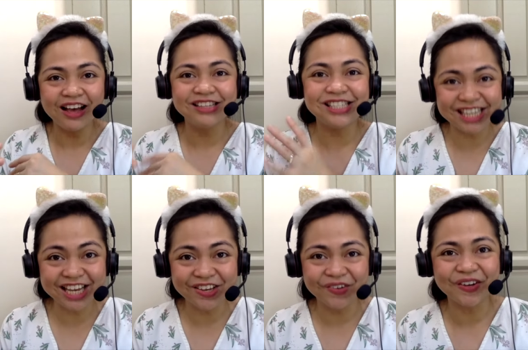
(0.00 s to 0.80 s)

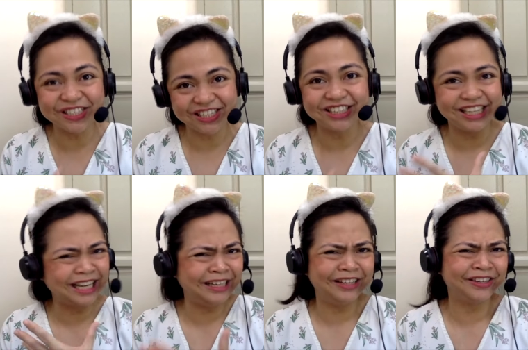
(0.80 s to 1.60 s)
see you conducting
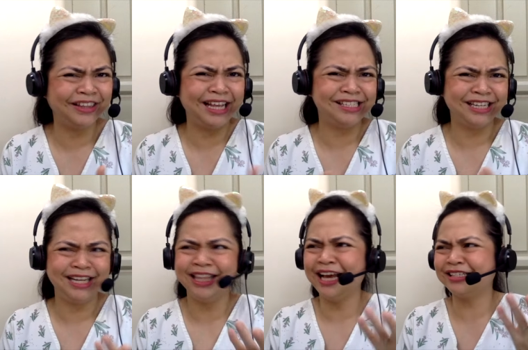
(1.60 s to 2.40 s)
another lesson.
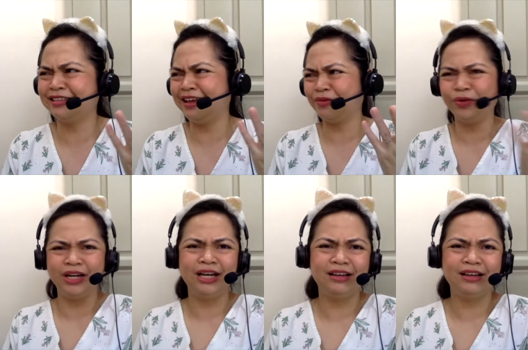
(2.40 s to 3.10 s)
And that's like what?